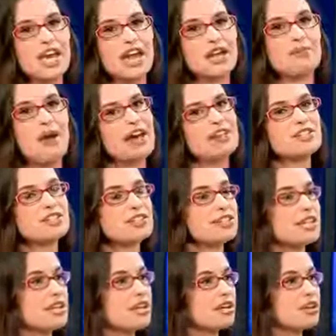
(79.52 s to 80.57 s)
and a
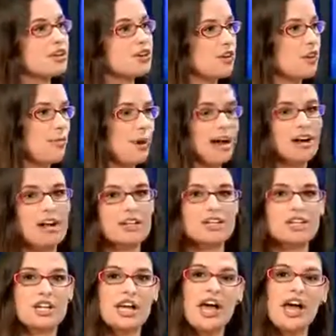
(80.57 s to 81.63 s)
master's in
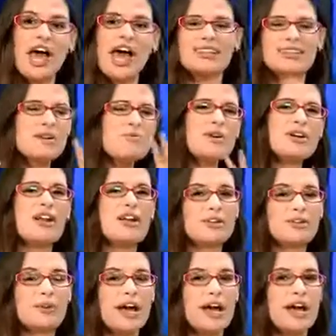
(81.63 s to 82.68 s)
neurobiology. And somewhere along
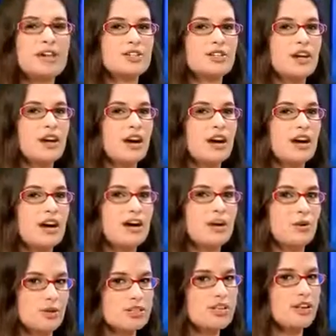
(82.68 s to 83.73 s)
the way, I took a
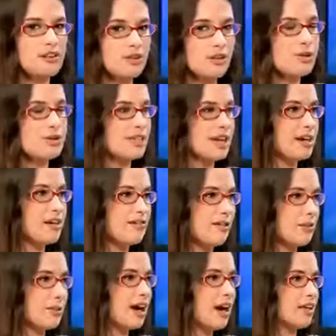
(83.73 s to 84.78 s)
course called
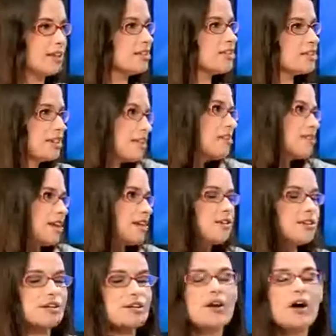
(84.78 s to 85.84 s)
neuropsychopharmacology, like
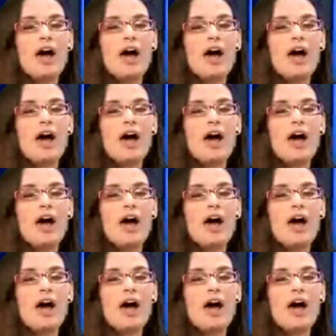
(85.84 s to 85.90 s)
you do.